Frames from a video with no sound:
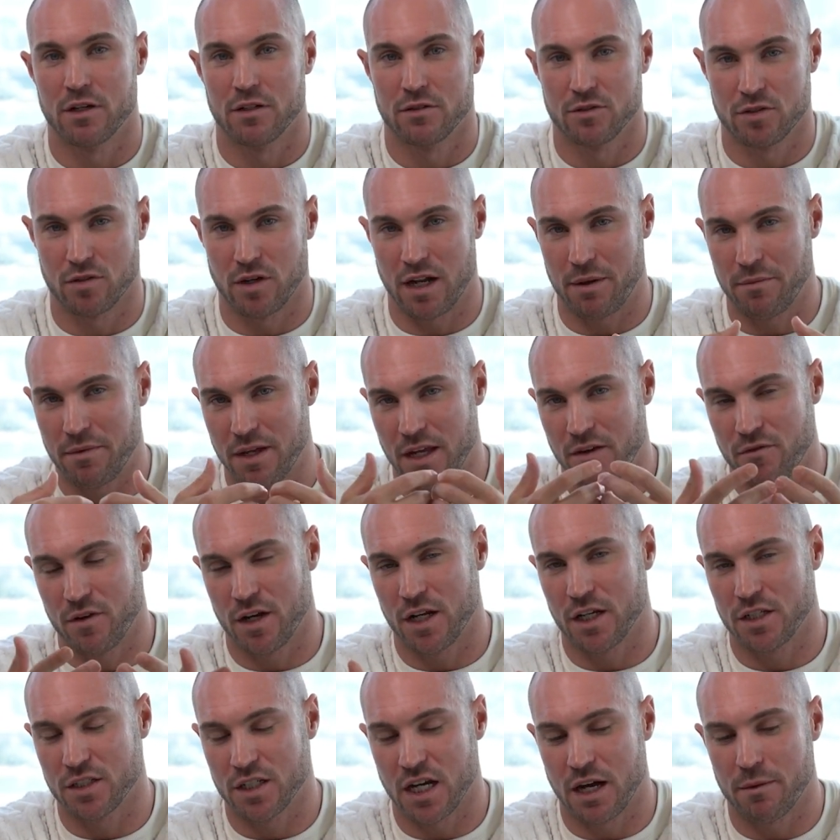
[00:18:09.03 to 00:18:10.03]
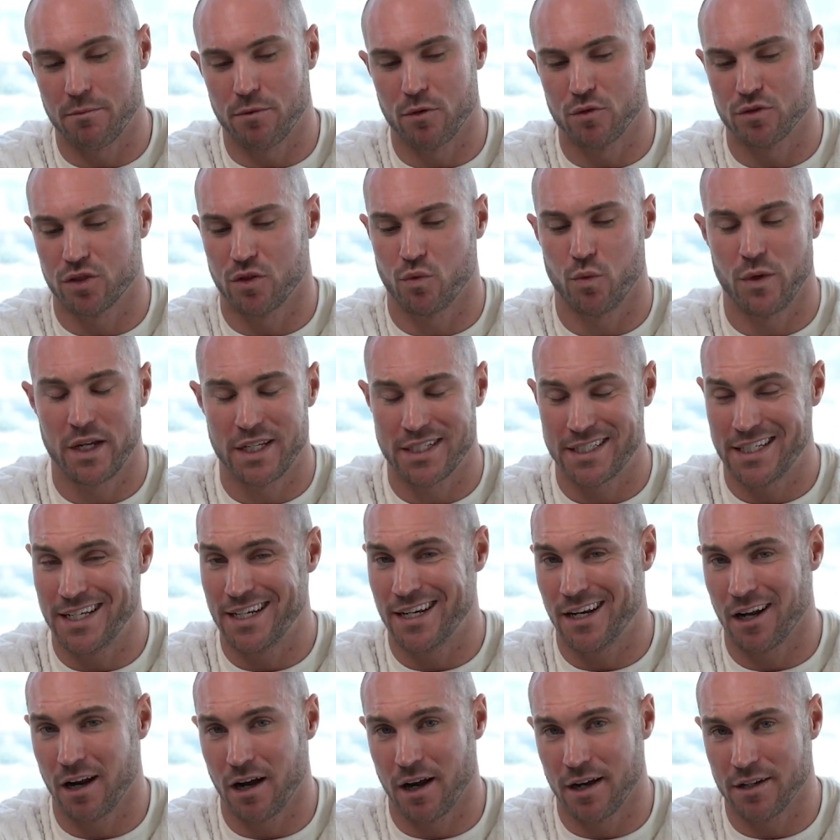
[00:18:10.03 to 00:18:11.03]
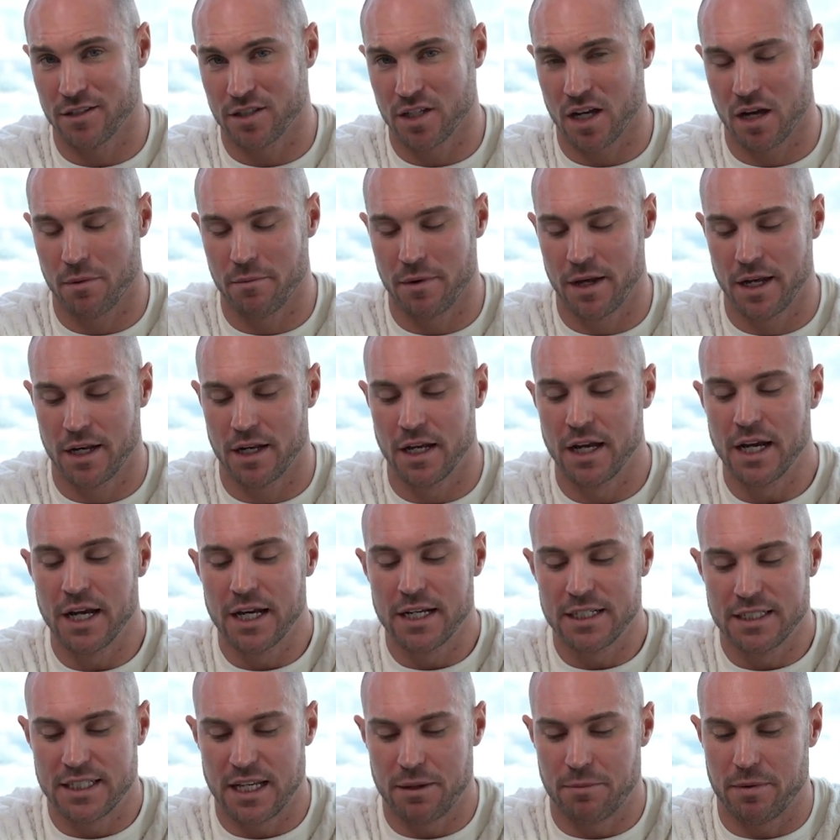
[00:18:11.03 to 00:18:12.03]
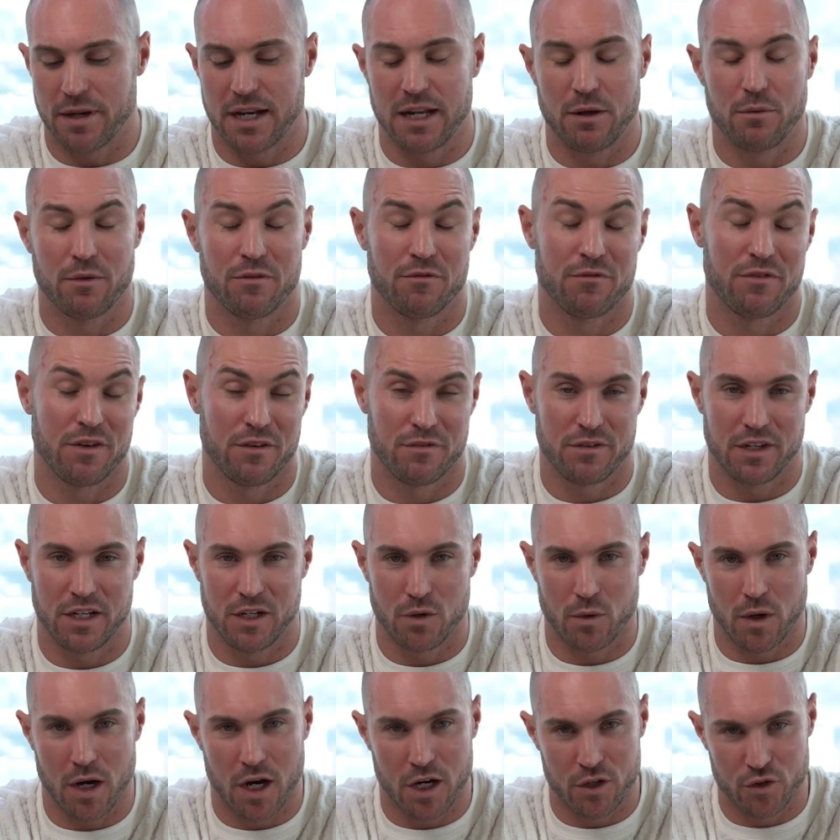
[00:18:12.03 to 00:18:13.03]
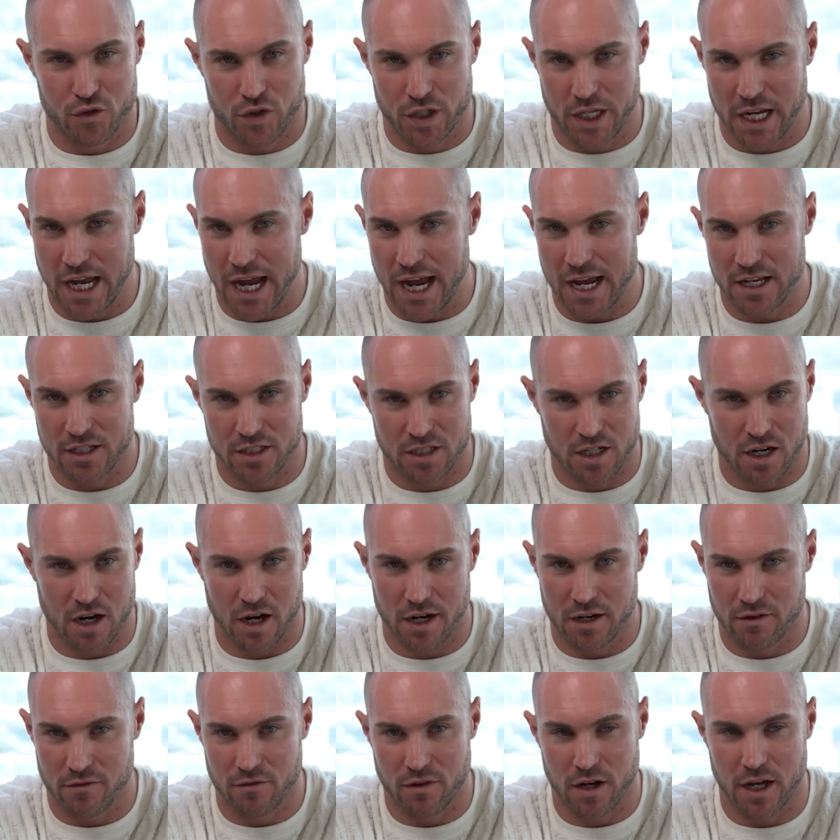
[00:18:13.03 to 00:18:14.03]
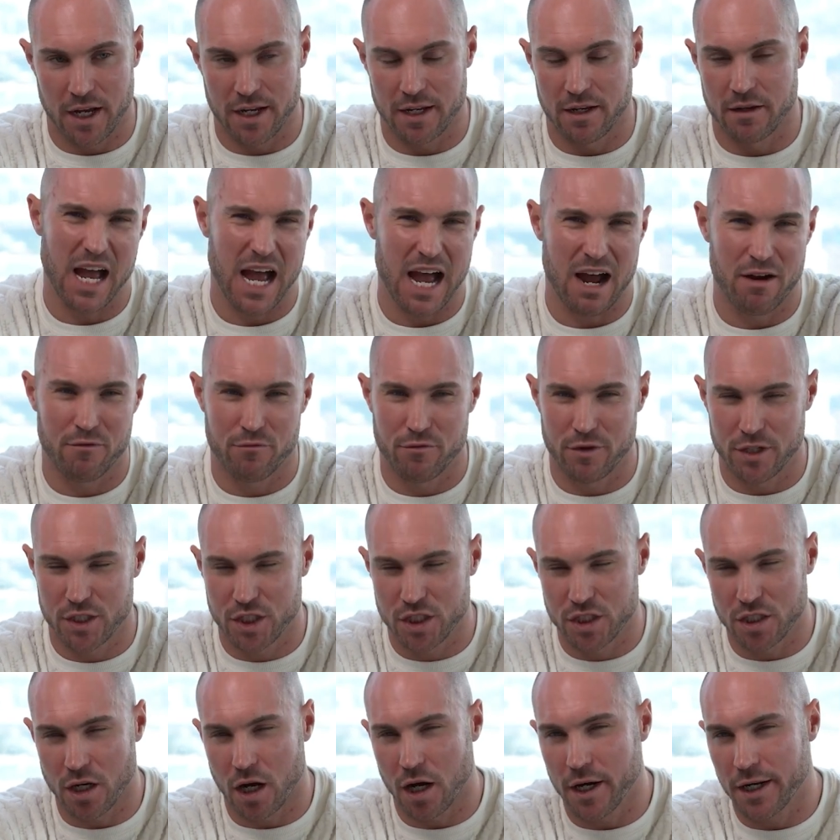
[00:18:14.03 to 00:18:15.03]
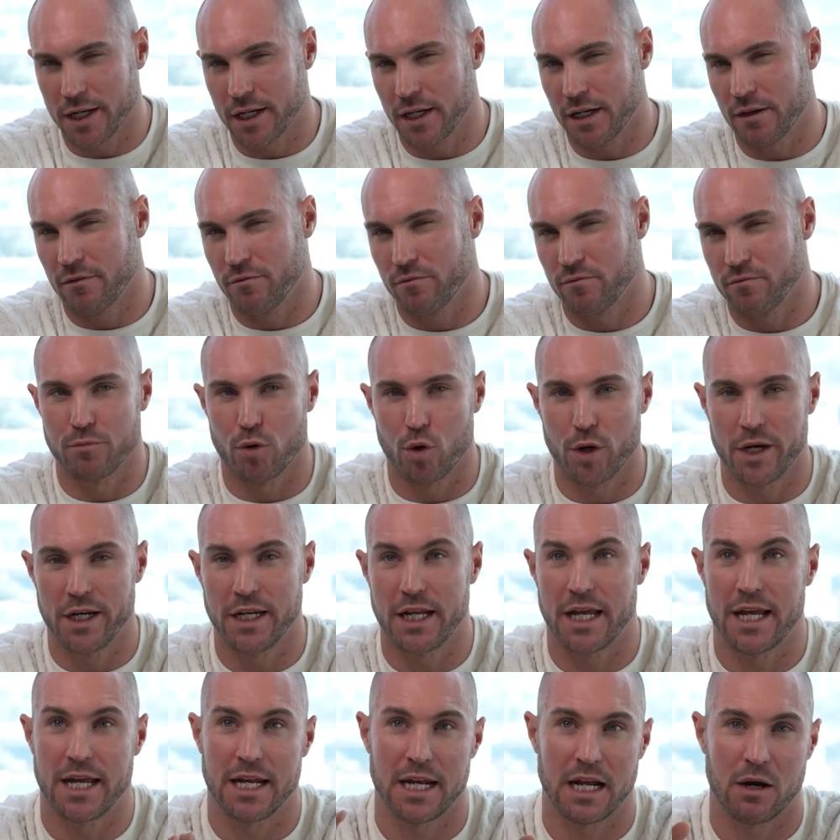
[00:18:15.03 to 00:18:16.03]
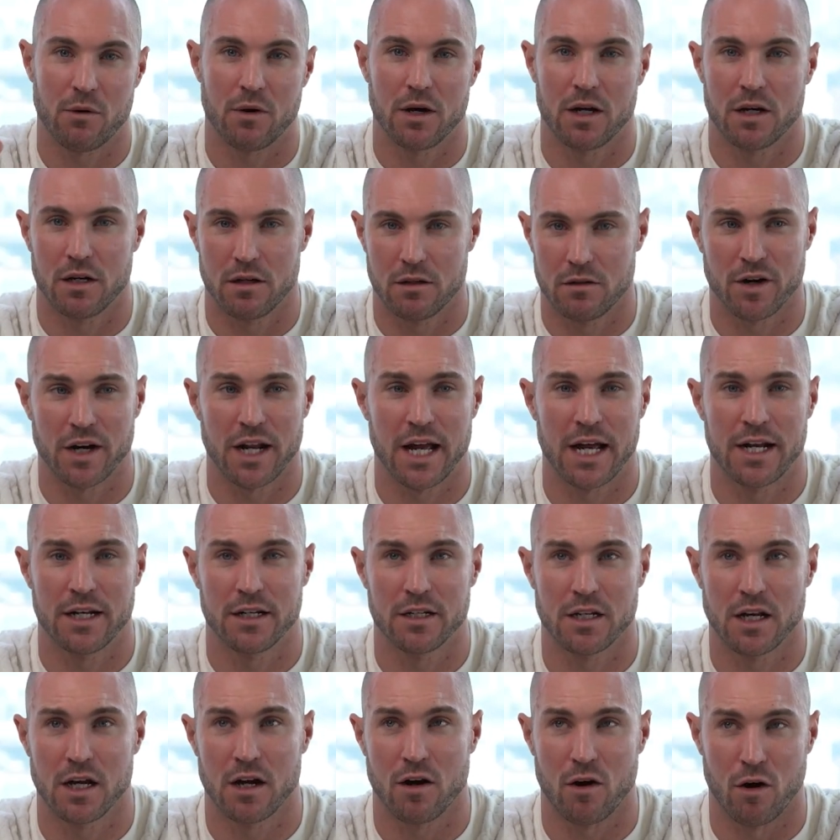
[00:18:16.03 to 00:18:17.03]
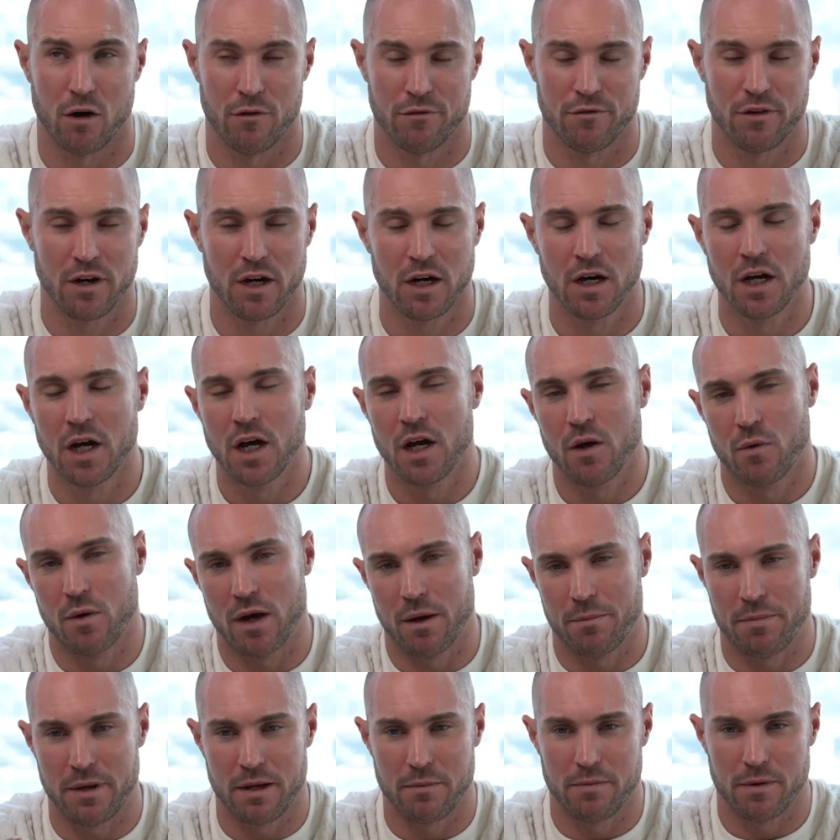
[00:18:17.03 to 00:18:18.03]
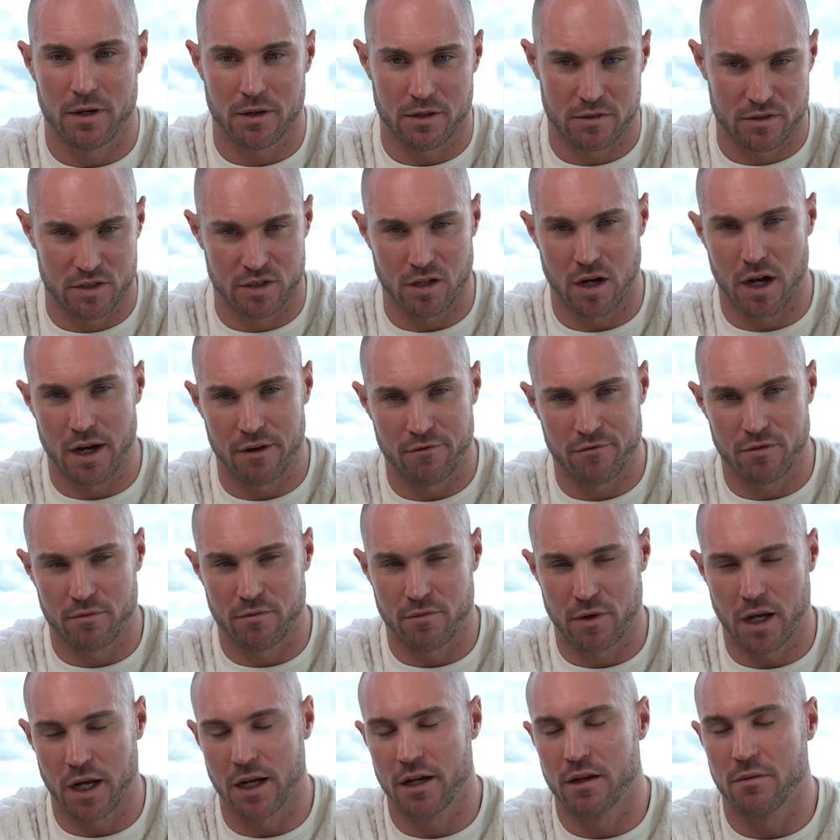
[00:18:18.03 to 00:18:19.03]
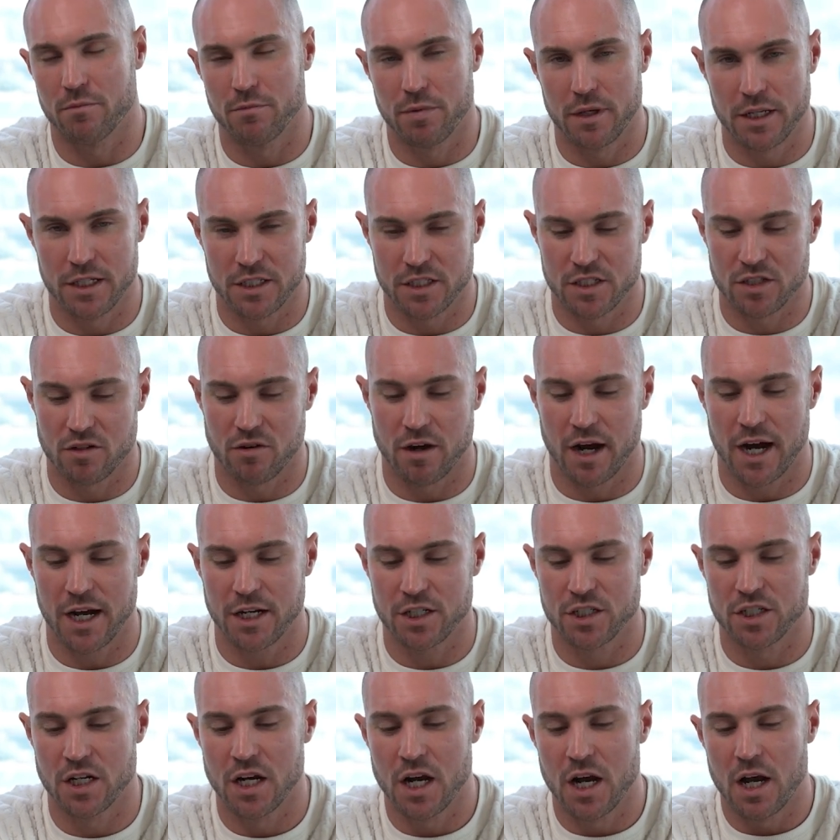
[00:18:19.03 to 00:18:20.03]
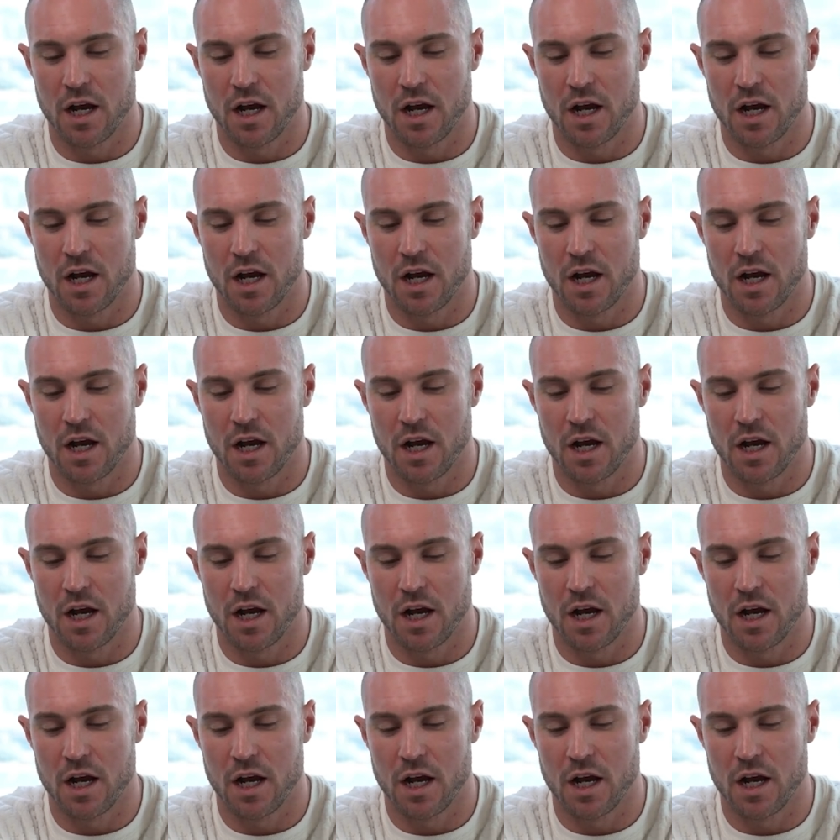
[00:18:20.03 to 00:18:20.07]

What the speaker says: So let me give you an example. So we see clients come in typically with 50 to 100K as kind of like average starting point in our front end offer, where people are starting from like complete scratch,